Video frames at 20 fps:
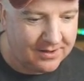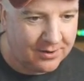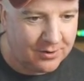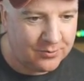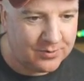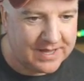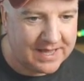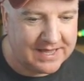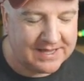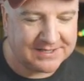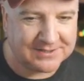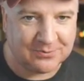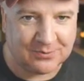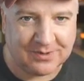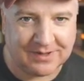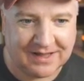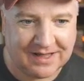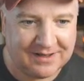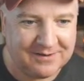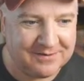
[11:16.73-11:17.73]
Okay, so
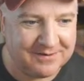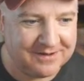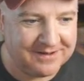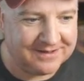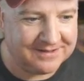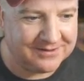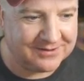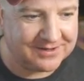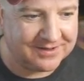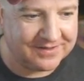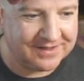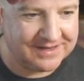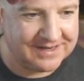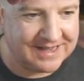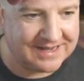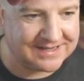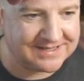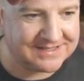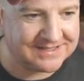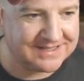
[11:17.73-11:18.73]
we'll have a look at the
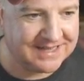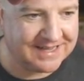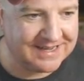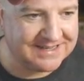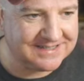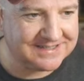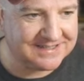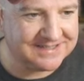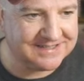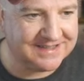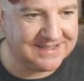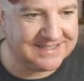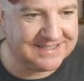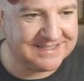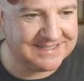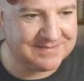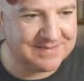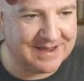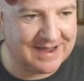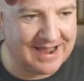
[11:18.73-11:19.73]
next slide. So this
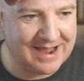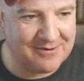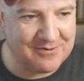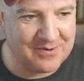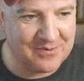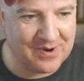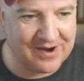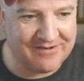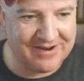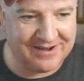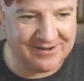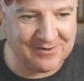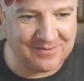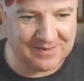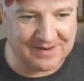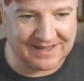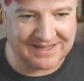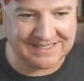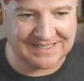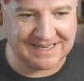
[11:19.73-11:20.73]
is about how we're wiring it
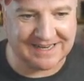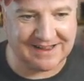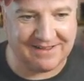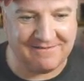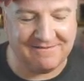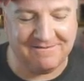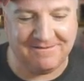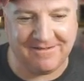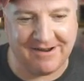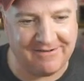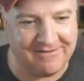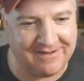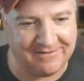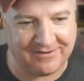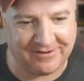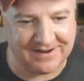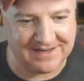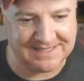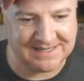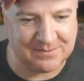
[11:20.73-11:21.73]
up. Like I said, very,
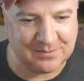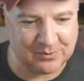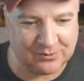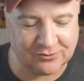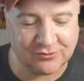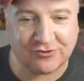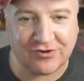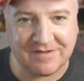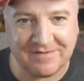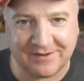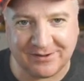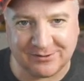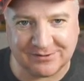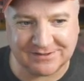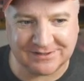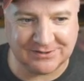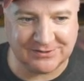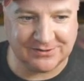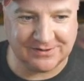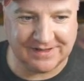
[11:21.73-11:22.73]
very simple, trivial
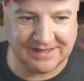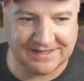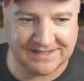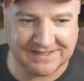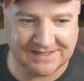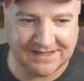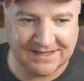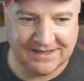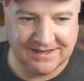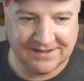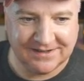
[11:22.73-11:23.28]
to do this.